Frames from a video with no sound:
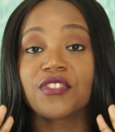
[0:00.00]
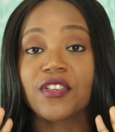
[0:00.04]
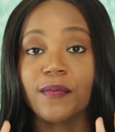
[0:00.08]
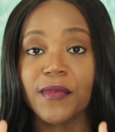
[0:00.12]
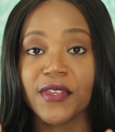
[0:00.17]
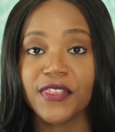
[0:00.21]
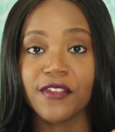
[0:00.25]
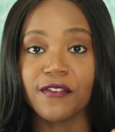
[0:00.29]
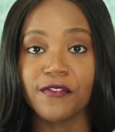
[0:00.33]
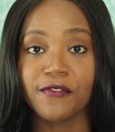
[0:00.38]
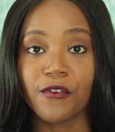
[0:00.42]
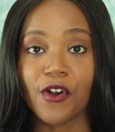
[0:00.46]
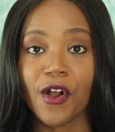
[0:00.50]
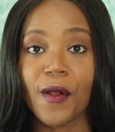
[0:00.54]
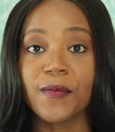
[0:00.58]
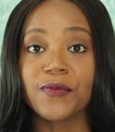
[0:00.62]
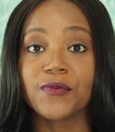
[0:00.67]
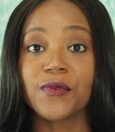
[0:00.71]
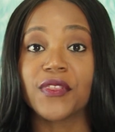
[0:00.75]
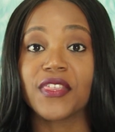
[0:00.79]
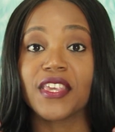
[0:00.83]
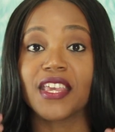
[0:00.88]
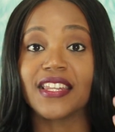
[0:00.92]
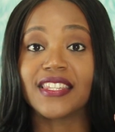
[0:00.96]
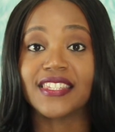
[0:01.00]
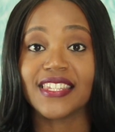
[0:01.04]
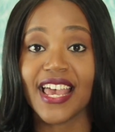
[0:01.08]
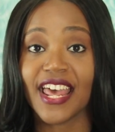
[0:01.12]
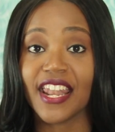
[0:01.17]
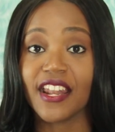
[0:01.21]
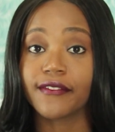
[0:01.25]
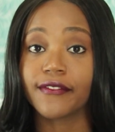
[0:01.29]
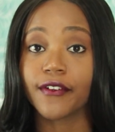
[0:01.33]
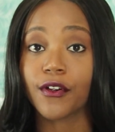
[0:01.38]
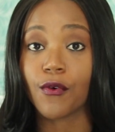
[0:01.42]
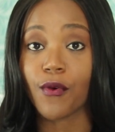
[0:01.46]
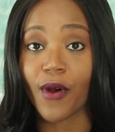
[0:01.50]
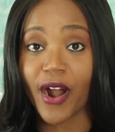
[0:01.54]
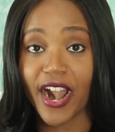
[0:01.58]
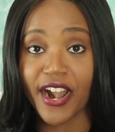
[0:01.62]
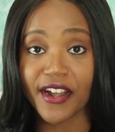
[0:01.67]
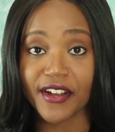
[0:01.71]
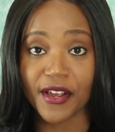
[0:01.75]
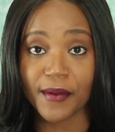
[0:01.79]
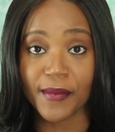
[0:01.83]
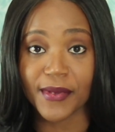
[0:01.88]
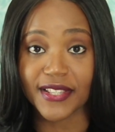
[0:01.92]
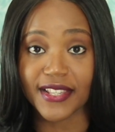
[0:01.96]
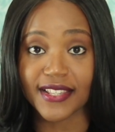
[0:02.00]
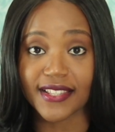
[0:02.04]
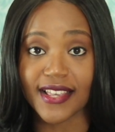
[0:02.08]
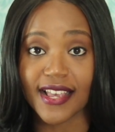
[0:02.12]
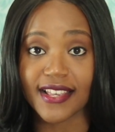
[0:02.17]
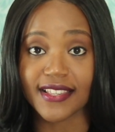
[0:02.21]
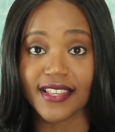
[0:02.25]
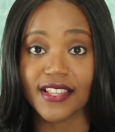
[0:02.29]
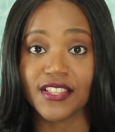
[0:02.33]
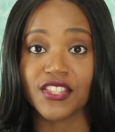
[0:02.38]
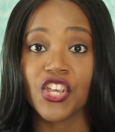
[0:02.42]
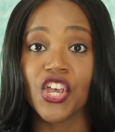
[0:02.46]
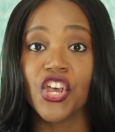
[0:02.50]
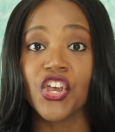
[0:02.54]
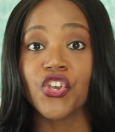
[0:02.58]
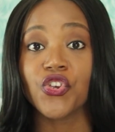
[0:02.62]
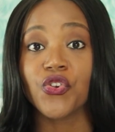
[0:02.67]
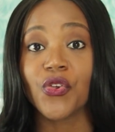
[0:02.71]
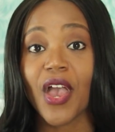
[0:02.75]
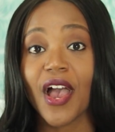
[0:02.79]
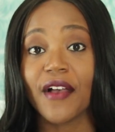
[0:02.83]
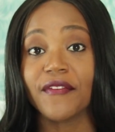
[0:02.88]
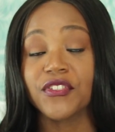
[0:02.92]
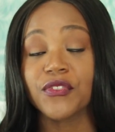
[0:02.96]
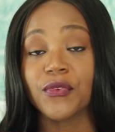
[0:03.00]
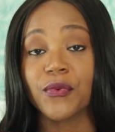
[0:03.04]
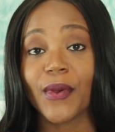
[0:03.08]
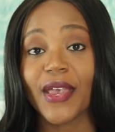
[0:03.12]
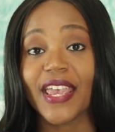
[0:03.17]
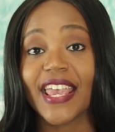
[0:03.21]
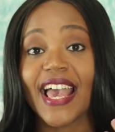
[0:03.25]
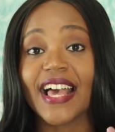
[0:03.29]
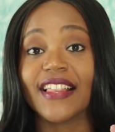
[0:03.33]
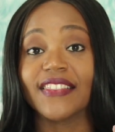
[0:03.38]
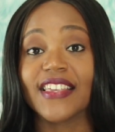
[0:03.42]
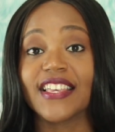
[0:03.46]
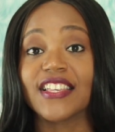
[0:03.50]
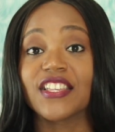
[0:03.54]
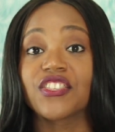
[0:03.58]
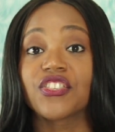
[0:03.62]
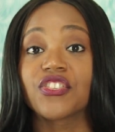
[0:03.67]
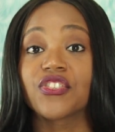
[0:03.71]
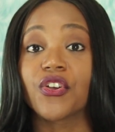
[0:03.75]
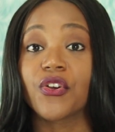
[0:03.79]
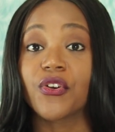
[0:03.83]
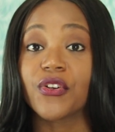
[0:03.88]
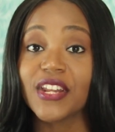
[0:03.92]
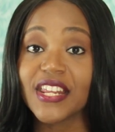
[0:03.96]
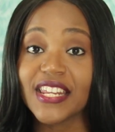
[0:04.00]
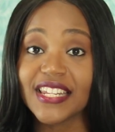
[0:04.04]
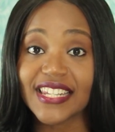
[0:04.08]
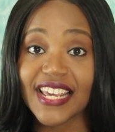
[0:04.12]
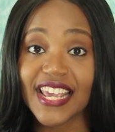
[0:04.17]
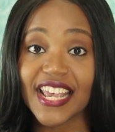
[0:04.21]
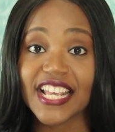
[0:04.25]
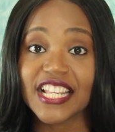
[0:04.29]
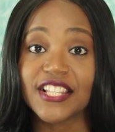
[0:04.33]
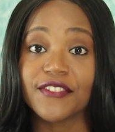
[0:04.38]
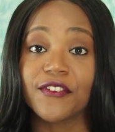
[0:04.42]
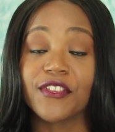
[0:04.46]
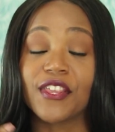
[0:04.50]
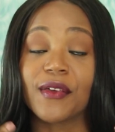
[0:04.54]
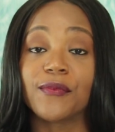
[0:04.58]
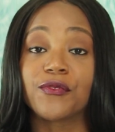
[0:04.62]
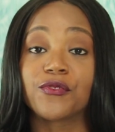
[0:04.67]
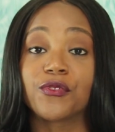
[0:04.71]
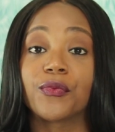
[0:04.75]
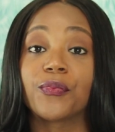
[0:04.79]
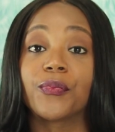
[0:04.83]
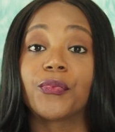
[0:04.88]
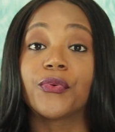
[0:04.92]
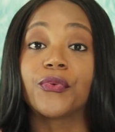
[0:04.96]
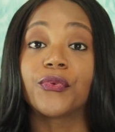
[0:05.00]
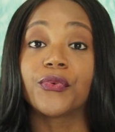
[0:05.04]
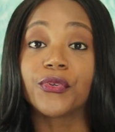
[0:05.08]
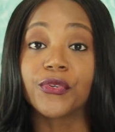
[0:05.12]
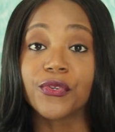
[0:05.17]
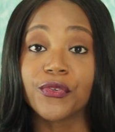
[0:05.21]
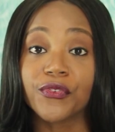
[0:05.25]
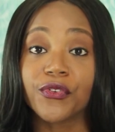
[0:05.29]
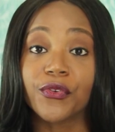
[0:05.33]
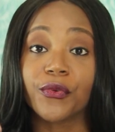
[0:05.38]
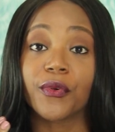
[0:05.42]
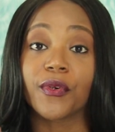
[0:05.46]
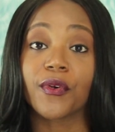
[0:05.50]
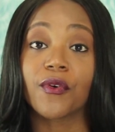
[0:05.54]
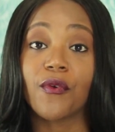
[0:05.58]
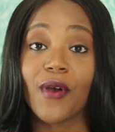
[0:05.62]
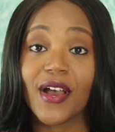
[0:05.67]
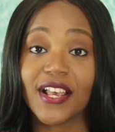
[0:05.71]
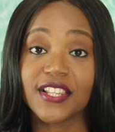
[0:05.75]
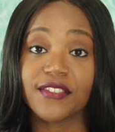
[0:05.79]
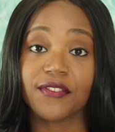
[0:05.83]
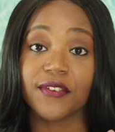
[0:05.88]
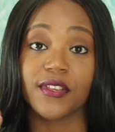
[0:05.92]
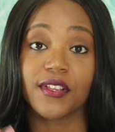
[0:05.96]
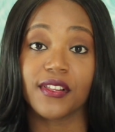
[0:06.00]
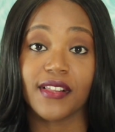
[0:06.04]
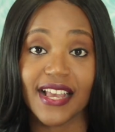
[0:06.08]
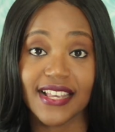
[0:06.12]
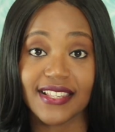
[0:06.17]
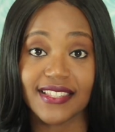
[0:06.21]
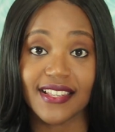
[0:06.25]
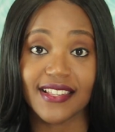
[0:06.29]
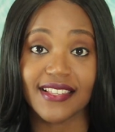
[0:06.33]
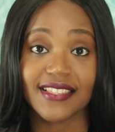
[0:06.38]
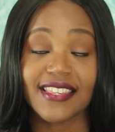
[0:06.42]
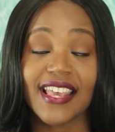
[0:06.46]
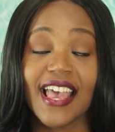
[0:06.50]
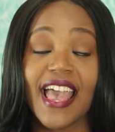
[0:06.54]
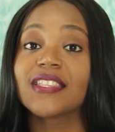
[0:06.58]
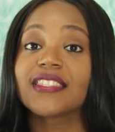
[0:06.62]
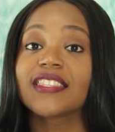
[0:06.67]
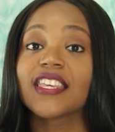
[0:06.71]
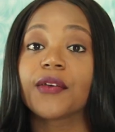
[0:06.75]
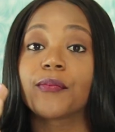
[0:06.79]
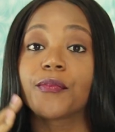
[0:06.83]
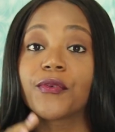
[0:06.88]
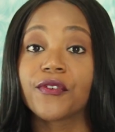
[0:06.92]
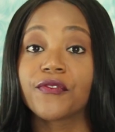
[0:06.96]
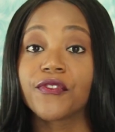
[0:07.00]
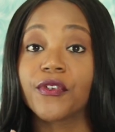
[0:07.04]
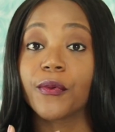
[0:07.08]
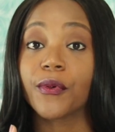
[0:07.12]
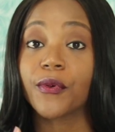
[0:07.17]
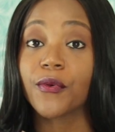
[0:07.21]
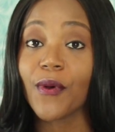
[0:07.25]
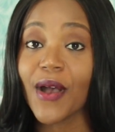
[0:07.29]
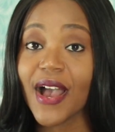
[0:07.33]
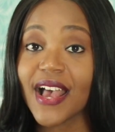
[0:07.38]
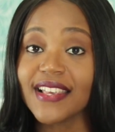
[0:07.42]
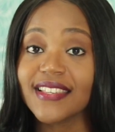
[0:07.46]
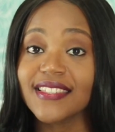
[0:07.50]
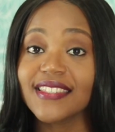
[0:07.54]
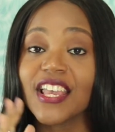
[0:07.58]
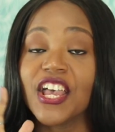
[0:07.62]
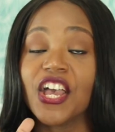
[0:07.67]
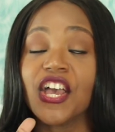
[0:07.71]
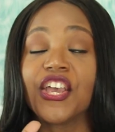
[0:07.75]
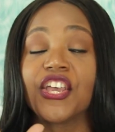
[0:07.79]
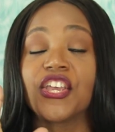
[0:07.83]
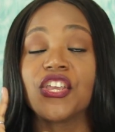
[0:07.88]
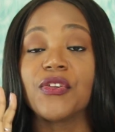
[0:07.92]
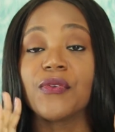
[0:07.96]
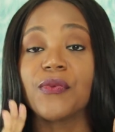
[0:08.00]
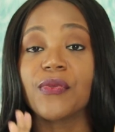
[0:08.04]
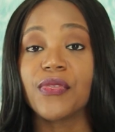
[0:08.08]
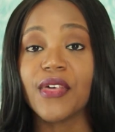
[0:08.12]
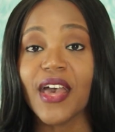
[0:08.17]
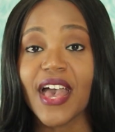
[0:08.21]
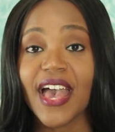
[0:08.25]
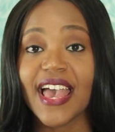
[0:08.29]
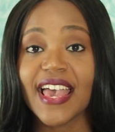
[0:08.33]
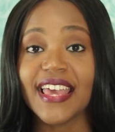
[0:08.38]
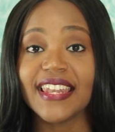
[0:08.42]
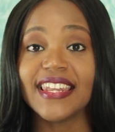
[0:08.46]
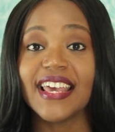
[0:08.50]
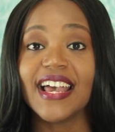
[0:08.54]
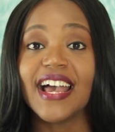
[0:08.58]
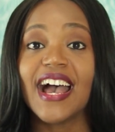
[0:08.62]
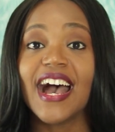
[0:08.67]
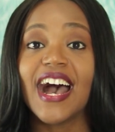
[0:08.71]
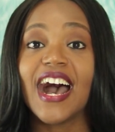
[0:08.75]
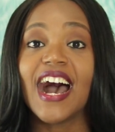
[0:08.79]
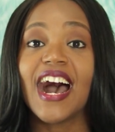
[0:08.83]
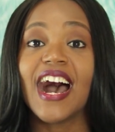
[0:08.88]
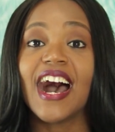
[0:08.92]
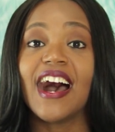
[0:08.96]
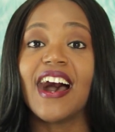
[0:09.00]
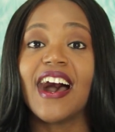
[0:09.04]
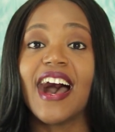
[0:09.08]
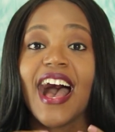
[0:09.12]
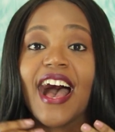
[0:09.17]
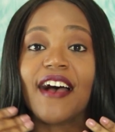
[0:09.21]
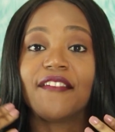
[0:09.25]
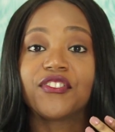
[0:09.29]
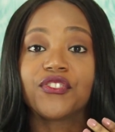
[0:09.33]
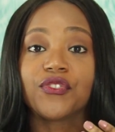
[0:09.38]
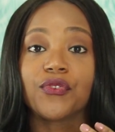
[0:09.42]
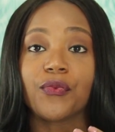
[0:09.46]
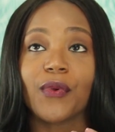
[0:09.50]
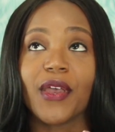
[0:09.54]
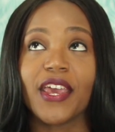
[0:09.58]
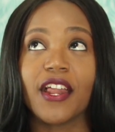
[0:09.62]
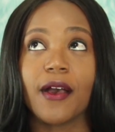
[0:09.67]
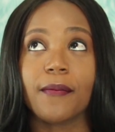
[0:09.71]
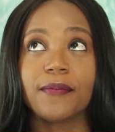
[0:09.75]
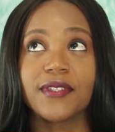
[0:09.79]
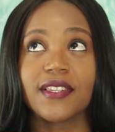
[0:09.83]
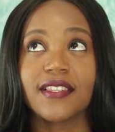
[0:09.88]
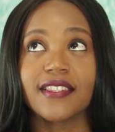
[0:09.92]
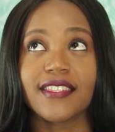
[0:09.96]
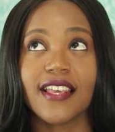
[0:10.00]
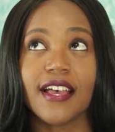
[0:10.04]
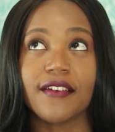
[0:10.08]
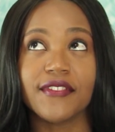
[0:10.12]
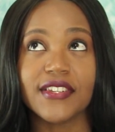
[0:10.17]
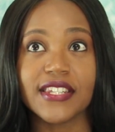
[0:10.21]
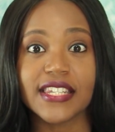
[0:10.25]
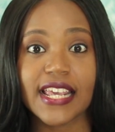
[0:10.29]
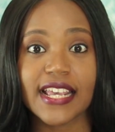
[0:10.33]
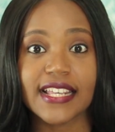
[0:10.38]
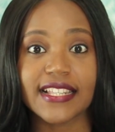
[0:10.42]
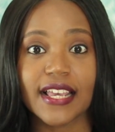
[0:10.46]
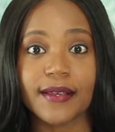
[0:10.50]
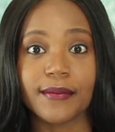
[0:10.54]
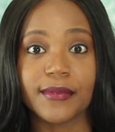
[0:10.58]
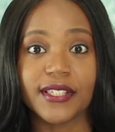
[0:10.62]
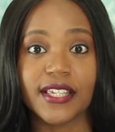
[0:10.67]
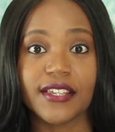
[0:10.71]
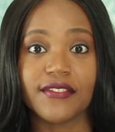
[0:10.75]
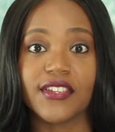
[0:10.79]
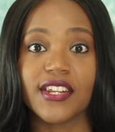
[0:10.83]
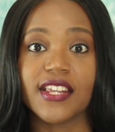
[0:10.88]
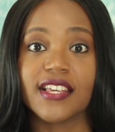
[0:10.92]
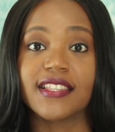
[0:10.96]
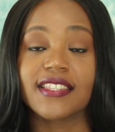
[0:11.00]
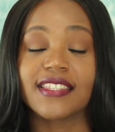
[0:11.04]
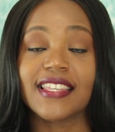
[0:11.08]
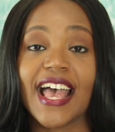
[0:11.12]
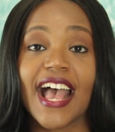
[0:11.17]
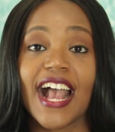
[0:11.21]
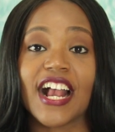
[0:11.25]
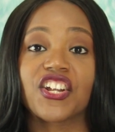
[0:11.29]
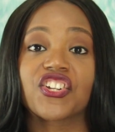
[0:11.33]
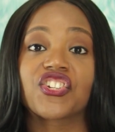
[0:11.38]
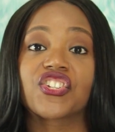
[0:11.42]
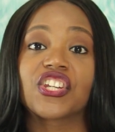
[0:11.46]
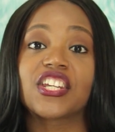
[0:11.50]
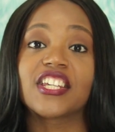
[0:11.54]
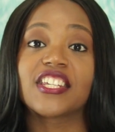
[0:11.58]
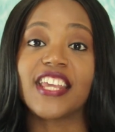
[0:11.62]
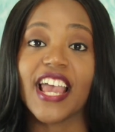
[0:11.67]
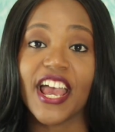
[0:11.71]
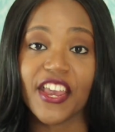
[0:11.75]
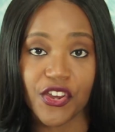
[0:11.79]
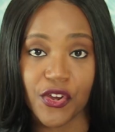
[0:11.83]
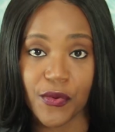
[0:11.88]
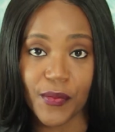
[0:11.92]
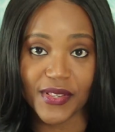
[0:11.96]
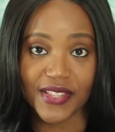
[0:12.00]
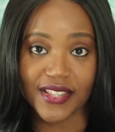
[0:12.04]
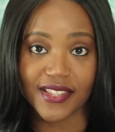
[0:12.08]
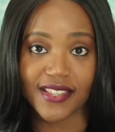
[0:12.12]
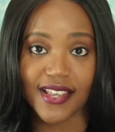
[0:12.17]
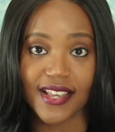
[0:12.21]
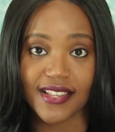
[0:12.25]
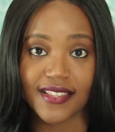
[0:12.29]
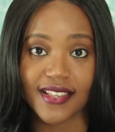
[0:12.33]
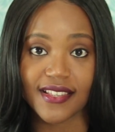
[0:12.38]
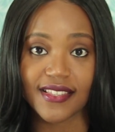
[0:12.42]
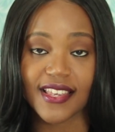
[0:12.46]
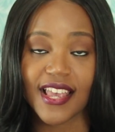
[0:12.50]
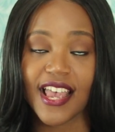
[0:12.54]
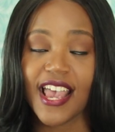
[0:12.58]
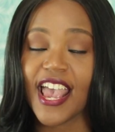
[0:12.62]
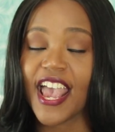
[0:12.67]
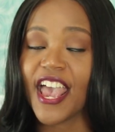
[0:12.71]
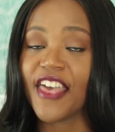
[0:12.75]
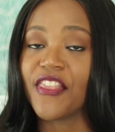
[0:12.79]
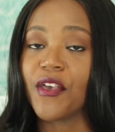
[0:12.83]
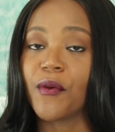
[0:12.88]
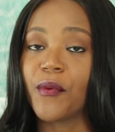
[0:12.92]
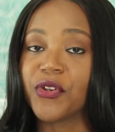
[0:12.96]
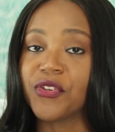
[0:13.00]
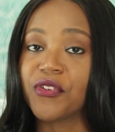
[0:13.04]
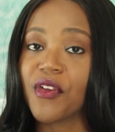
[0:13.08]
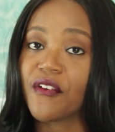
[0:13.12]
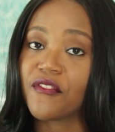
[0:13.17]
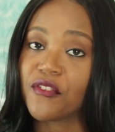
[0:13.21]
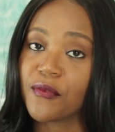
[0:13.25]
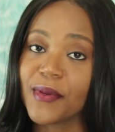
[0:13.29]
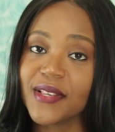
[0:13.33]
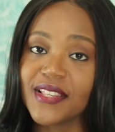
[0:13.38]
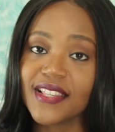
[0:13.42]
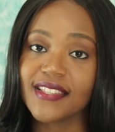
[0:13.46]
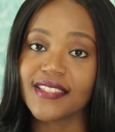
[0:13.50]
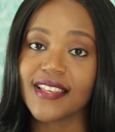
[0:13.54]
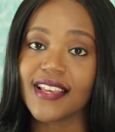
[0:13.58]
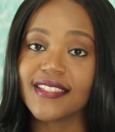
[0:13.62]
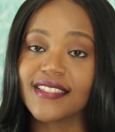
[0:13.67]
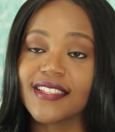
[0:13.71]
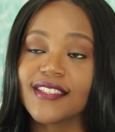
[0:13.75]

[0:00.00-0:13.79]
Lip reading: you submit the forms with the intent of acquiring a business license, you have to wait at least 30 days for them to approve your request for the license. Once they approve your request, you then have to wait up to 7 days, I believe it is, to actually get your business license. And then when you have your business